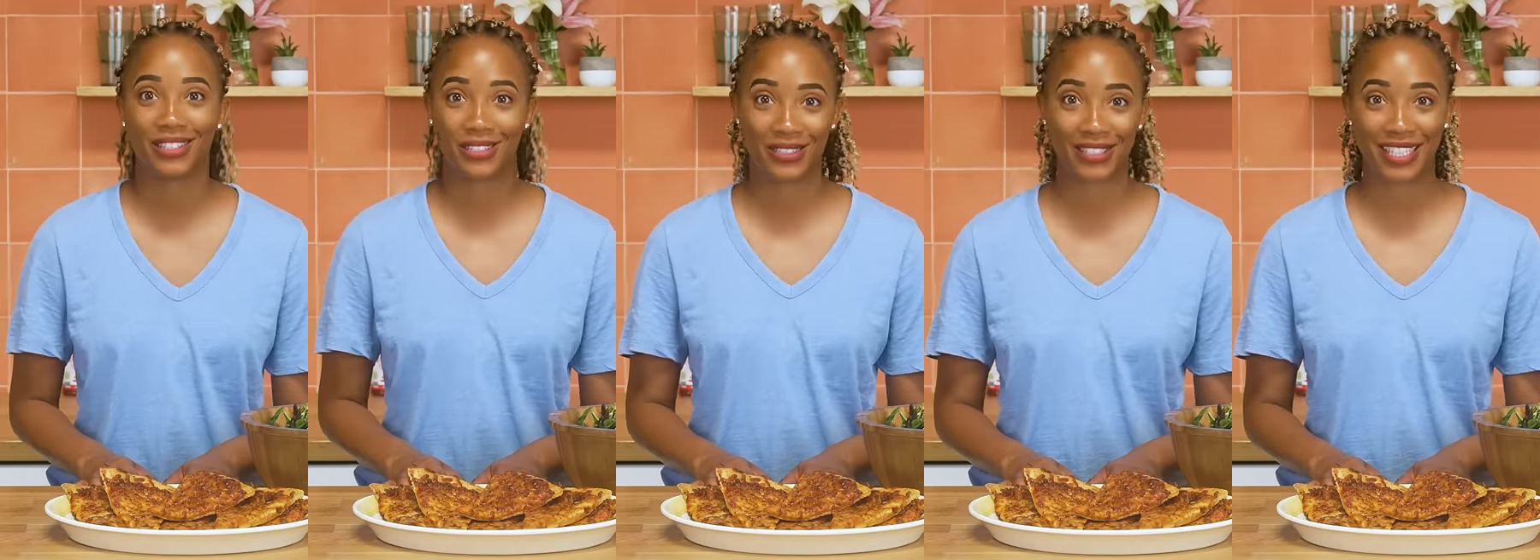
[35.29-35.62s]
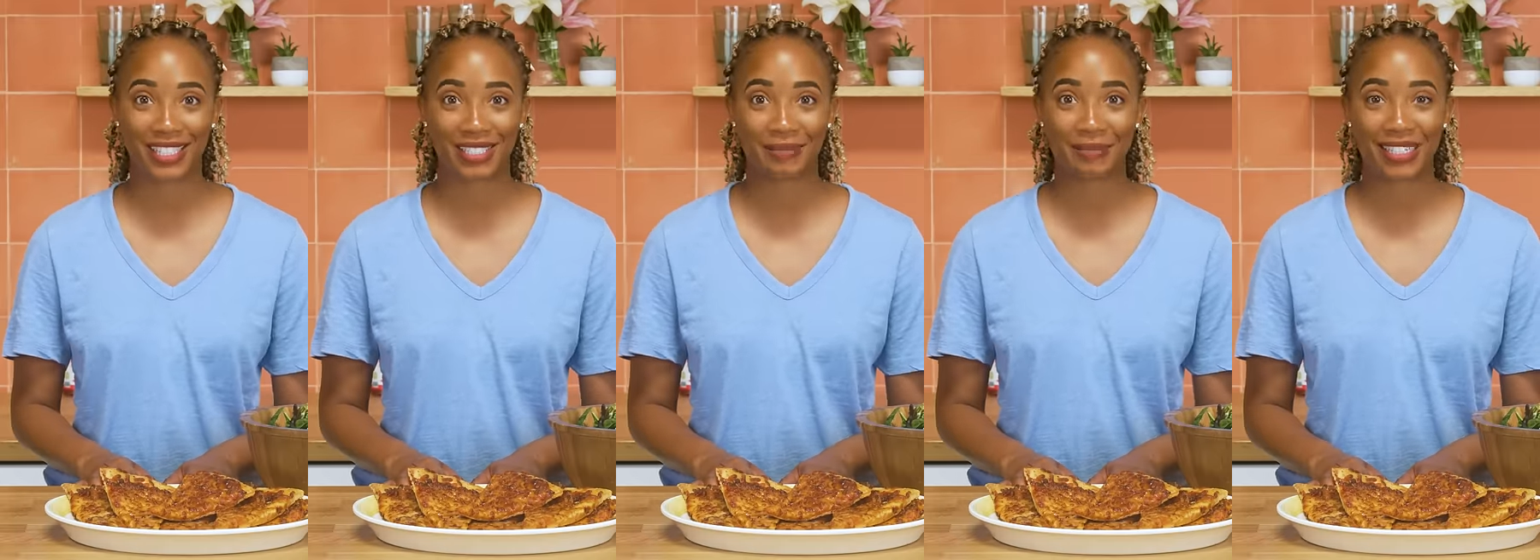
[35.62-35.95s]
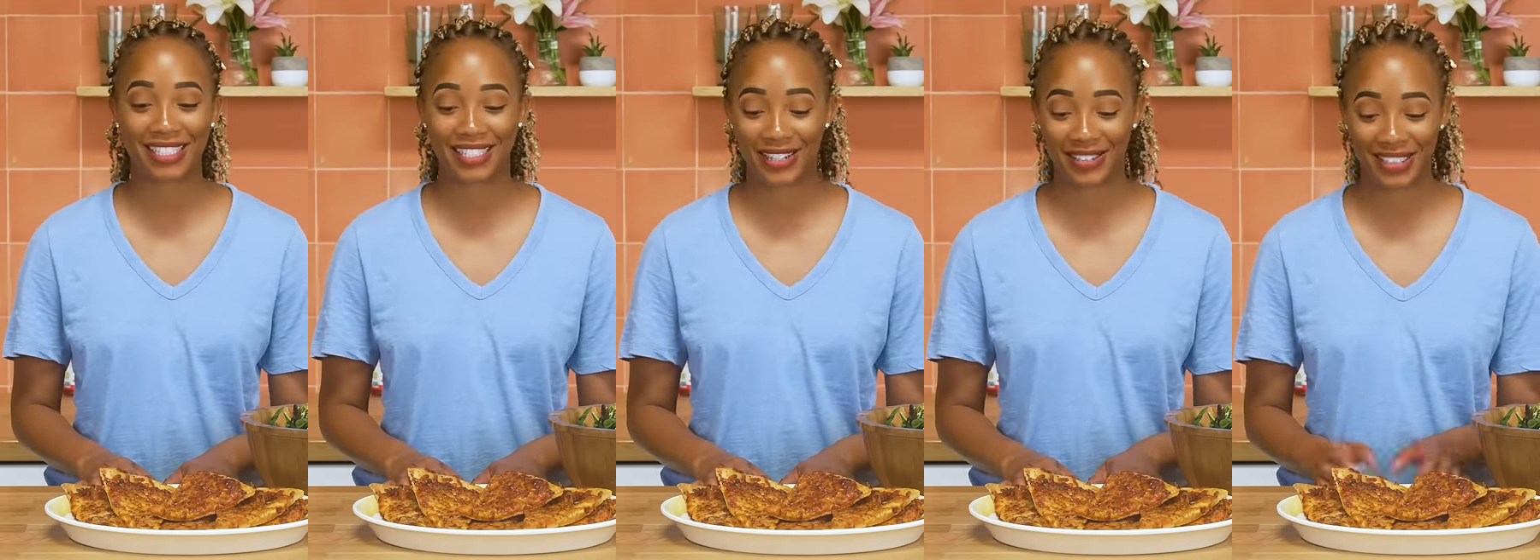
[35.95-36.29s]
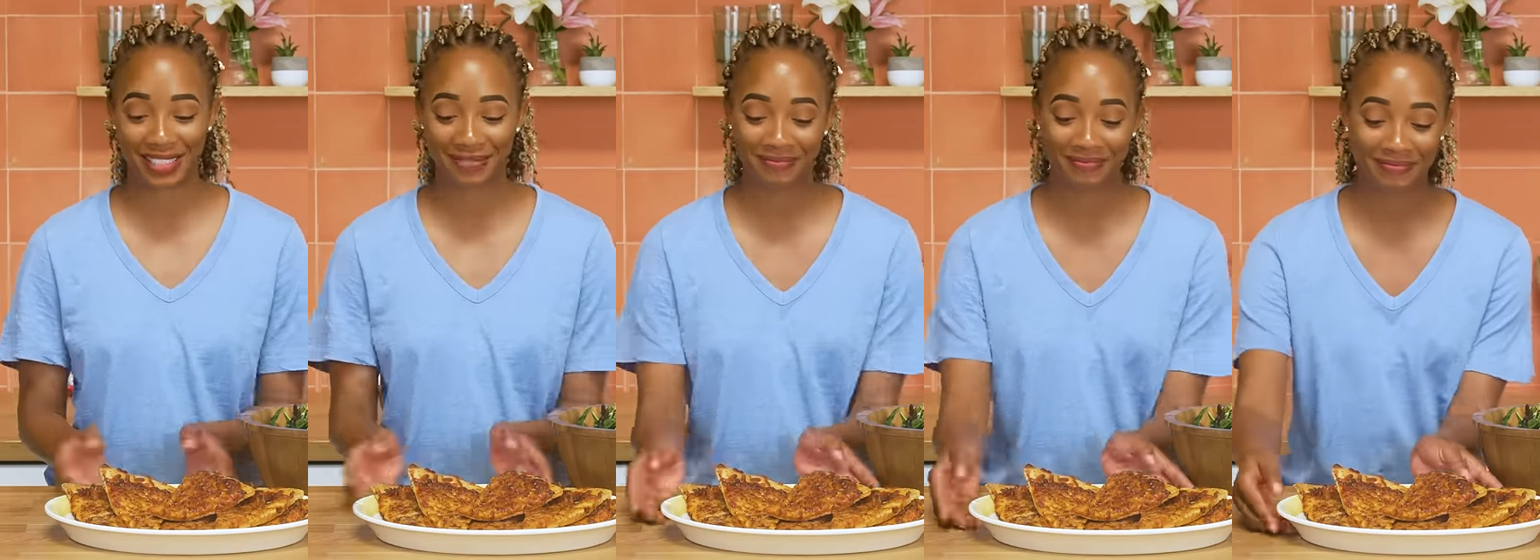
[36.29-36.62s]
looks like somebody's hungry.
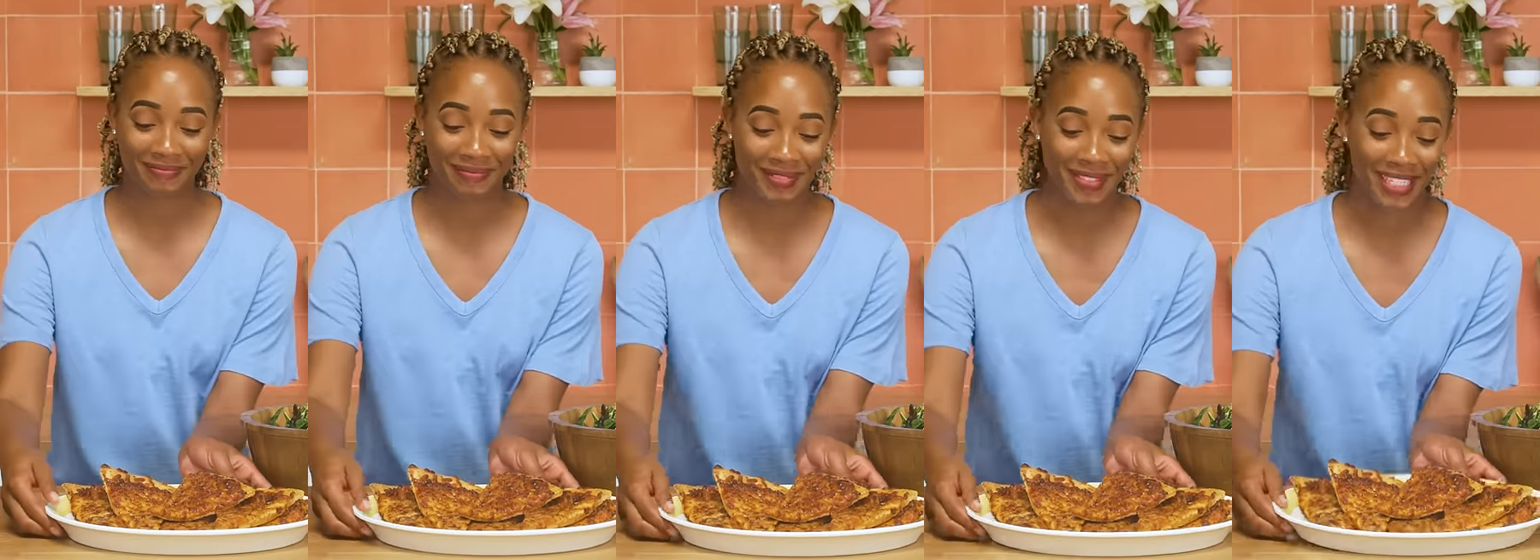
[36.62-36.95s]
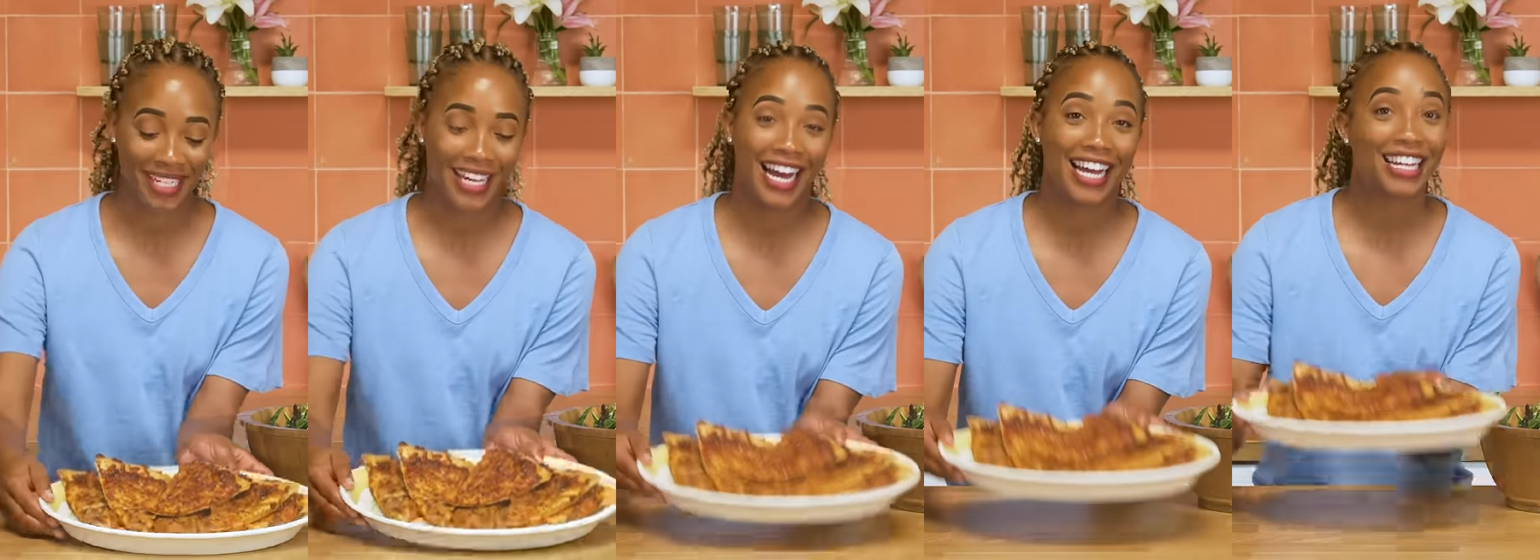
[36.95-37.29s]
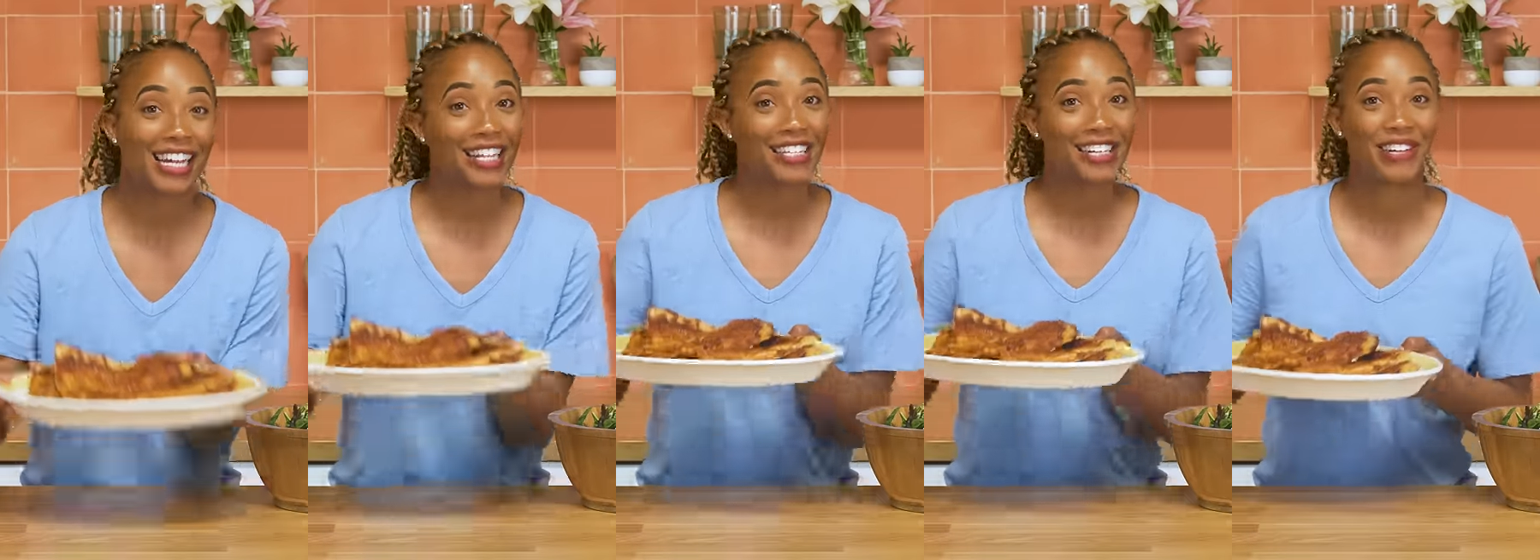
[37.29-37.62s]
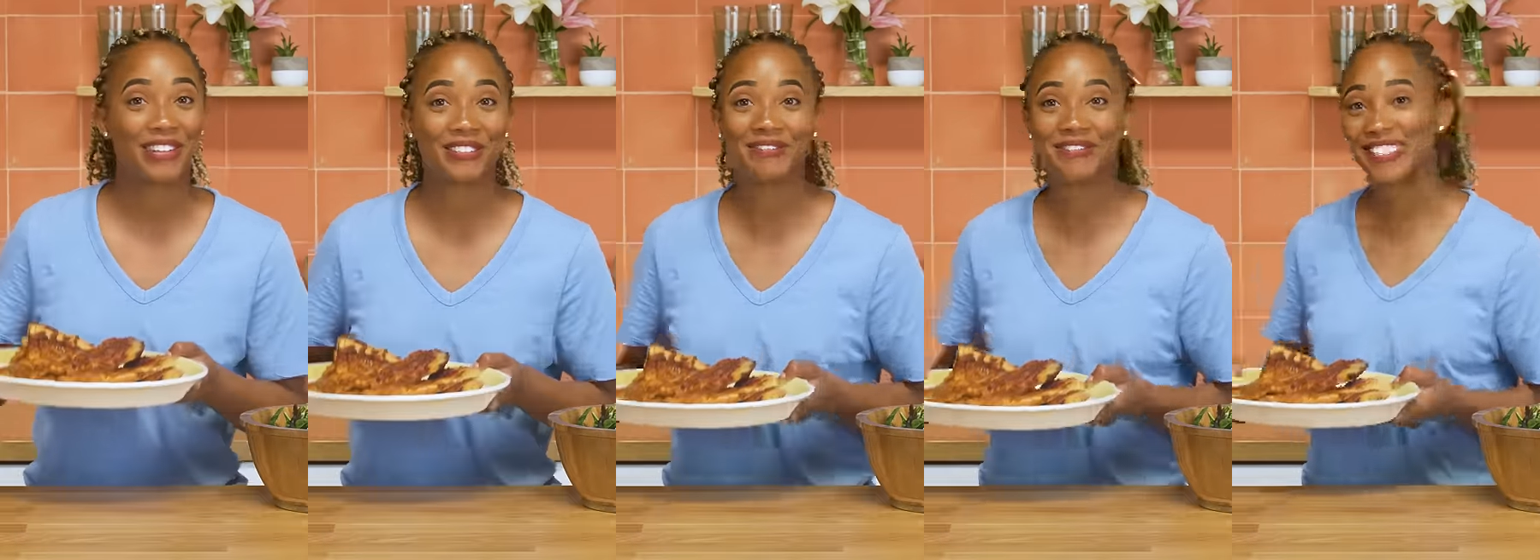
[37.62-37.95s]
Gotta
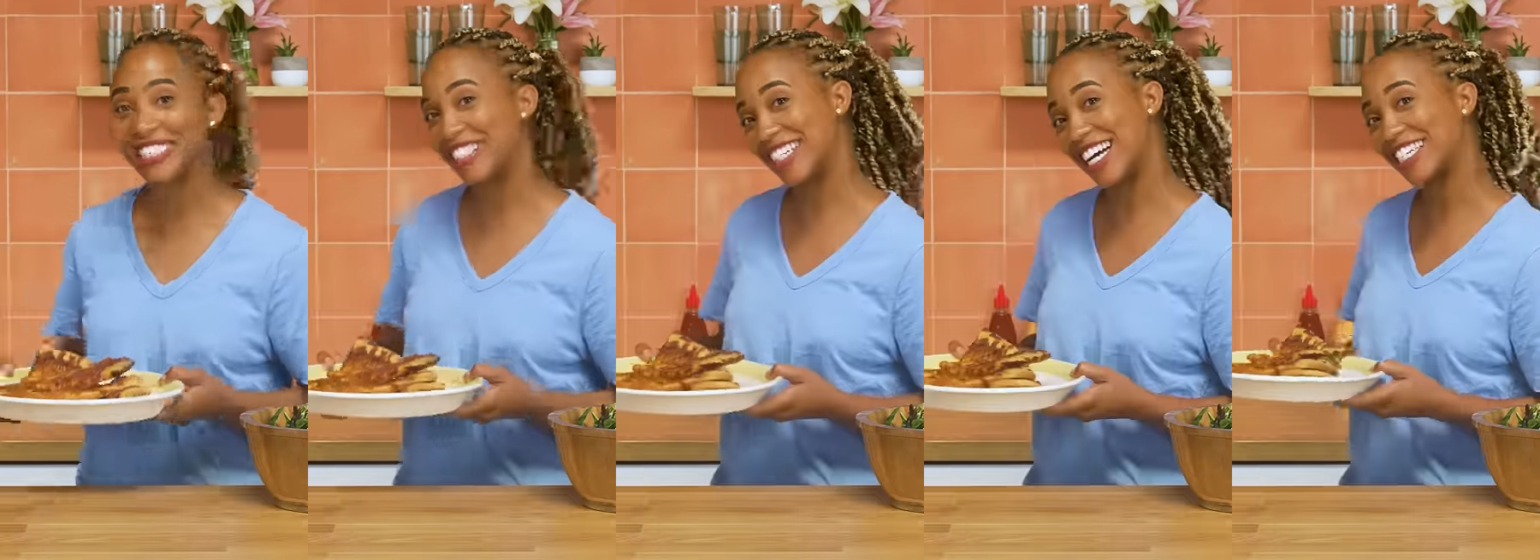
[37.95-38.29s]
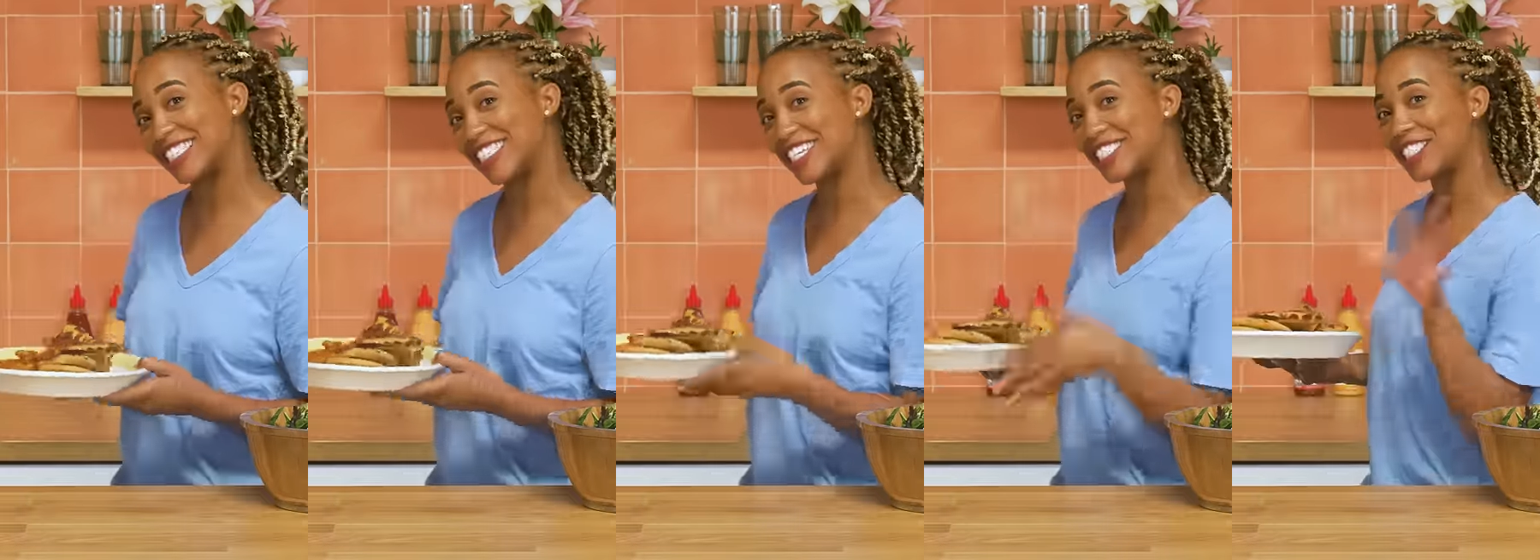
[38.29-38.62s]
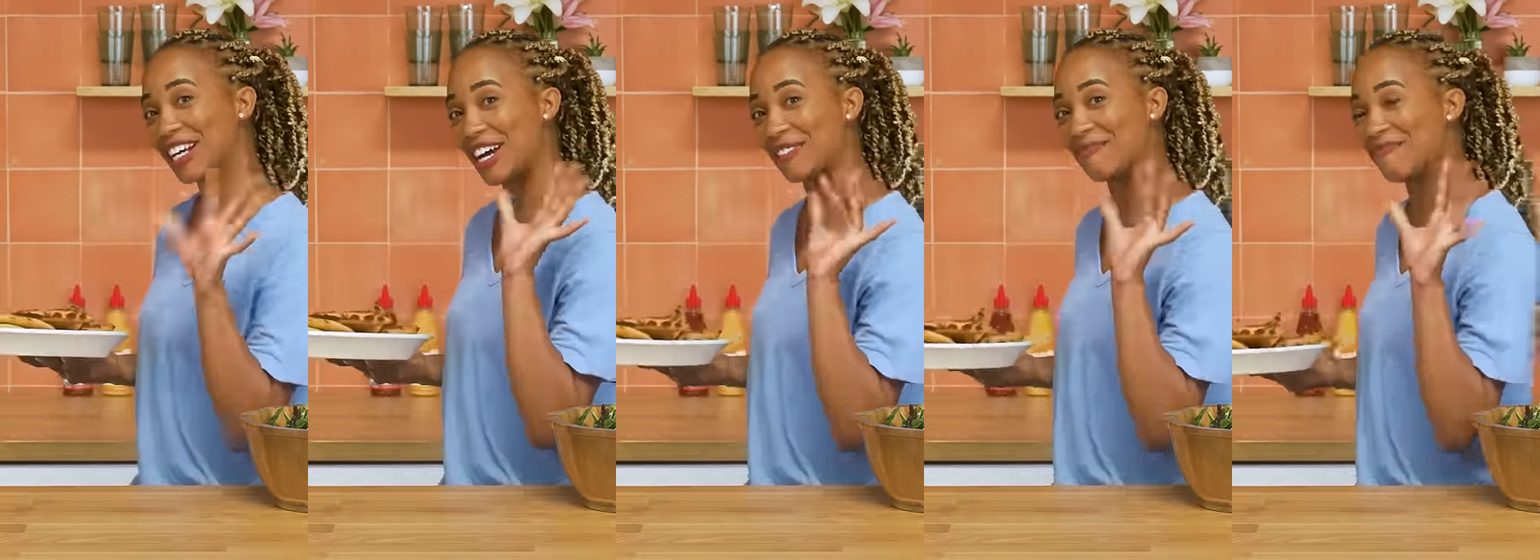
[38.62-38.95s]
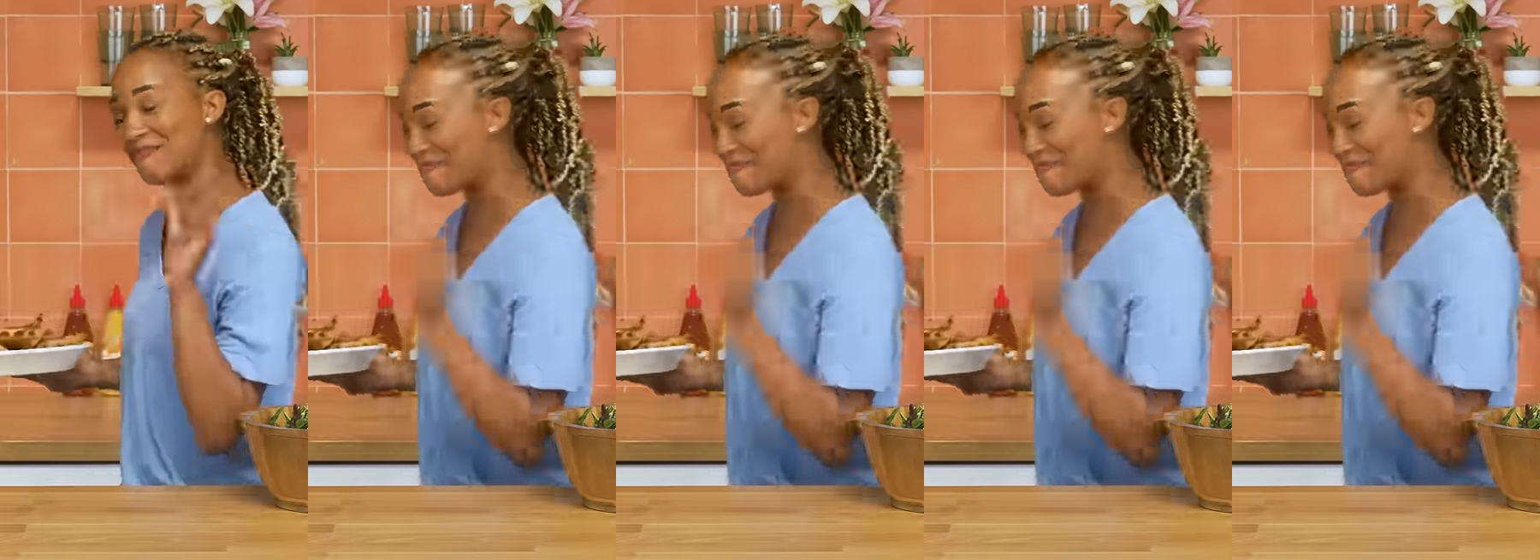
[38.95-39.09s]
go. See you guys next time.